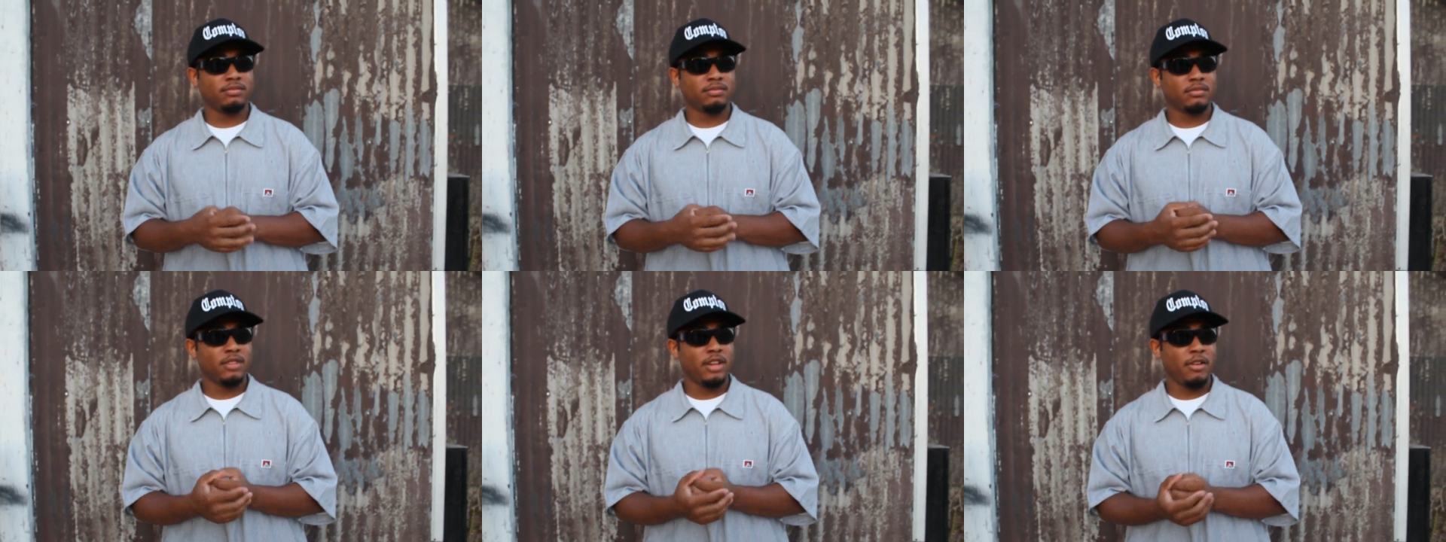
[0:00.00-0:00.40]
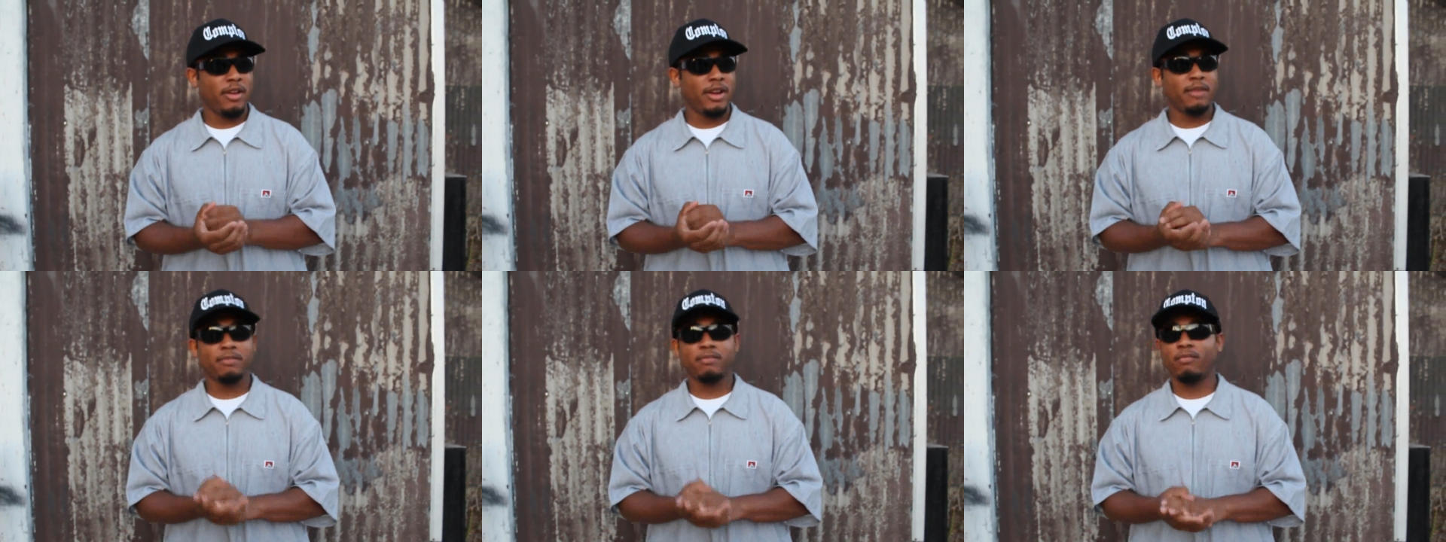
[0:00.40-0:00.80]
for
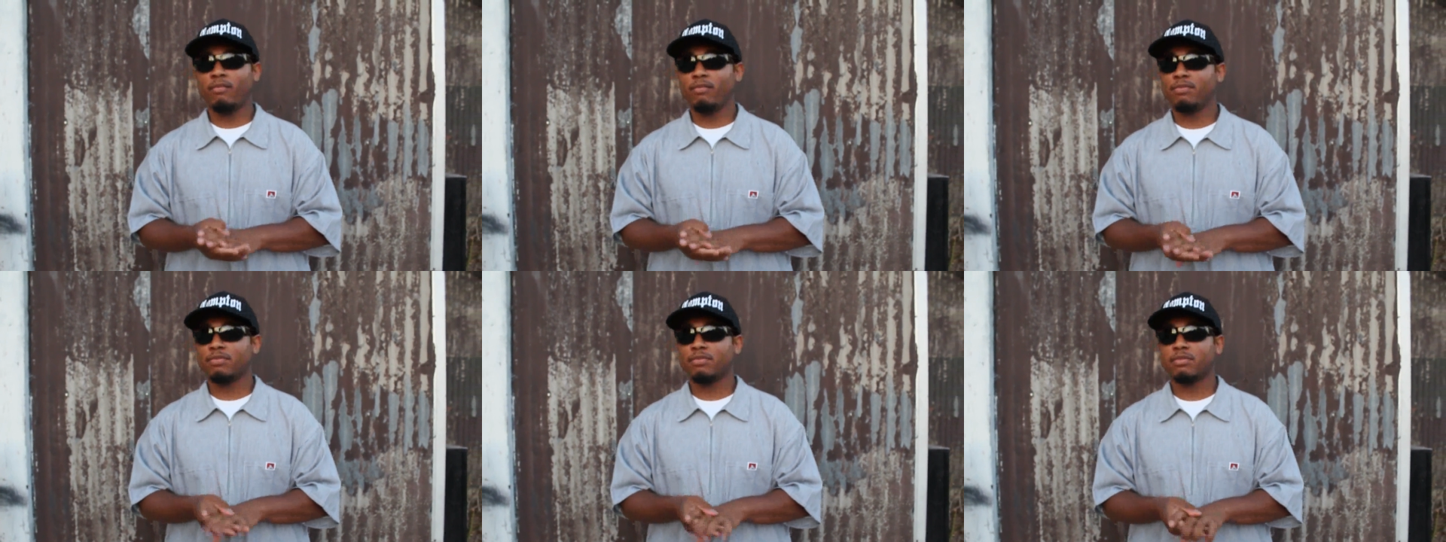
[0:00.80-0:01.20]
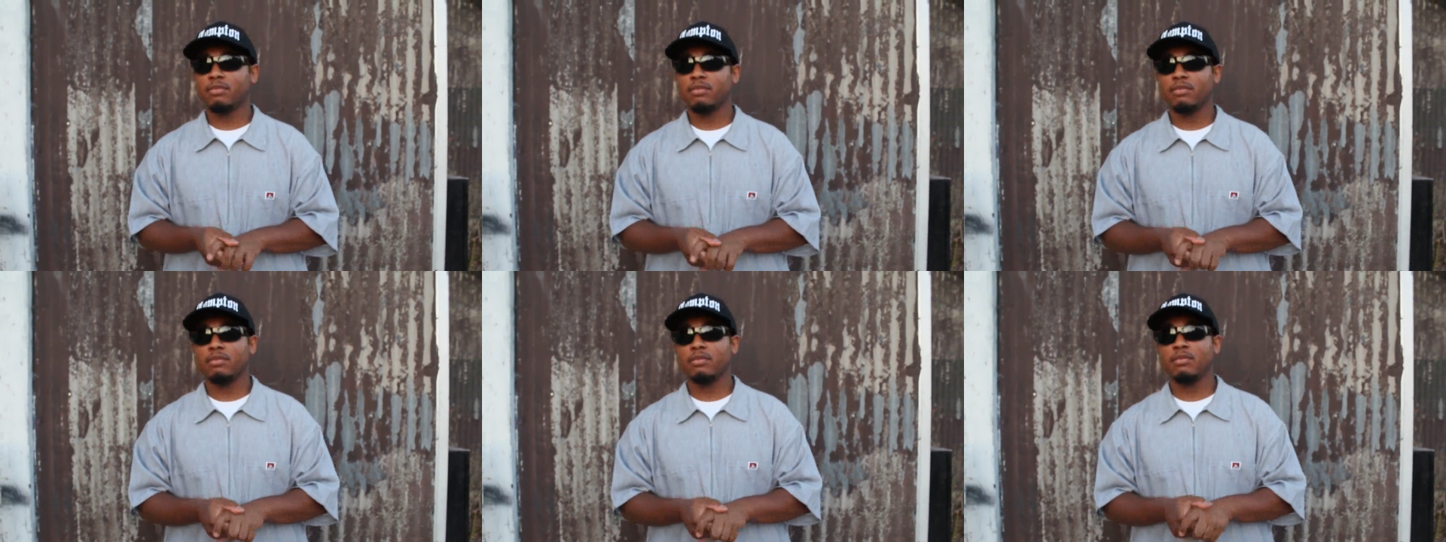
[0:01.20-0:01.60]
middle America,
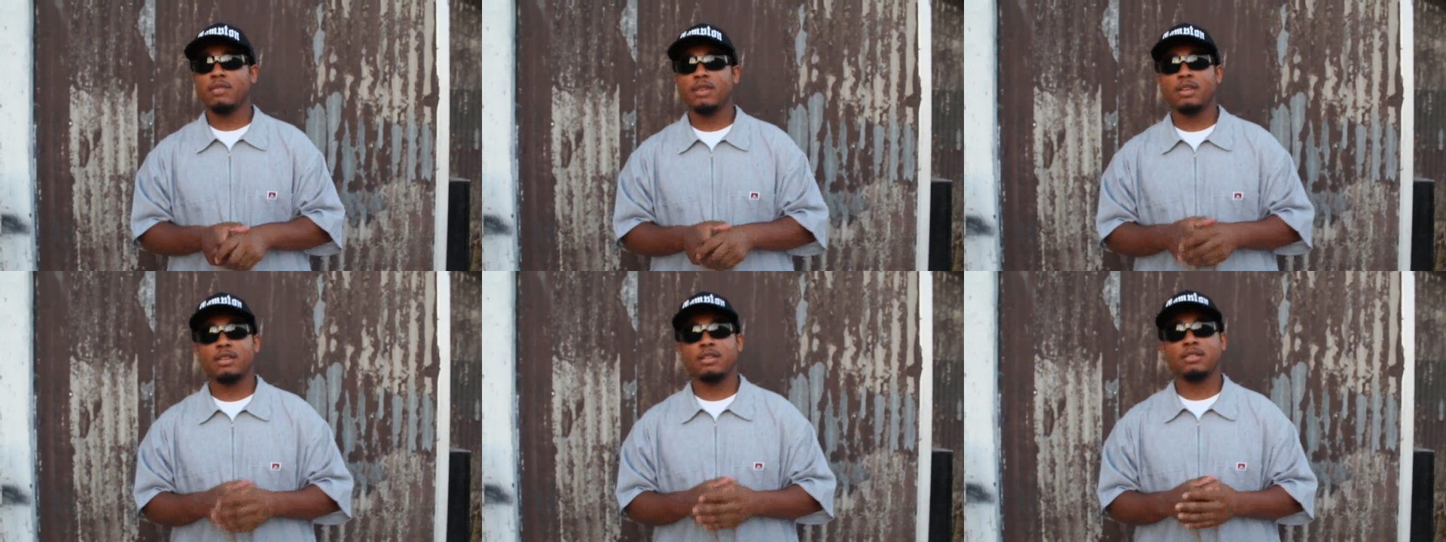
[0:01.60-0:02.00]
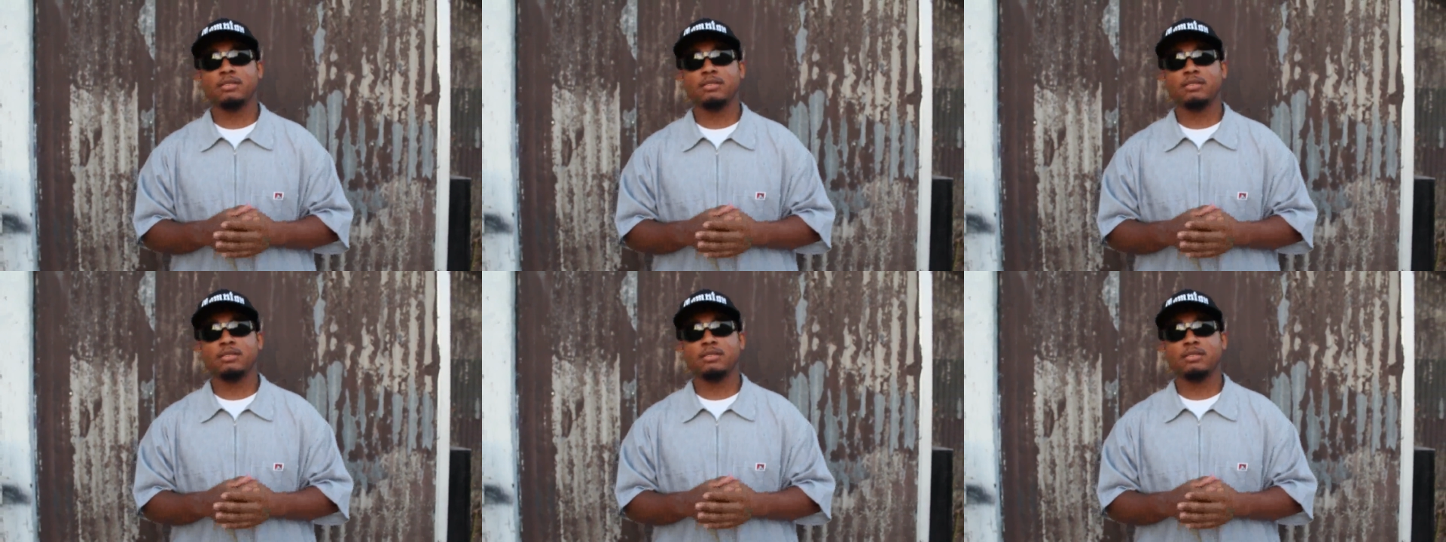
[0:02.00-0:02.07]
the studio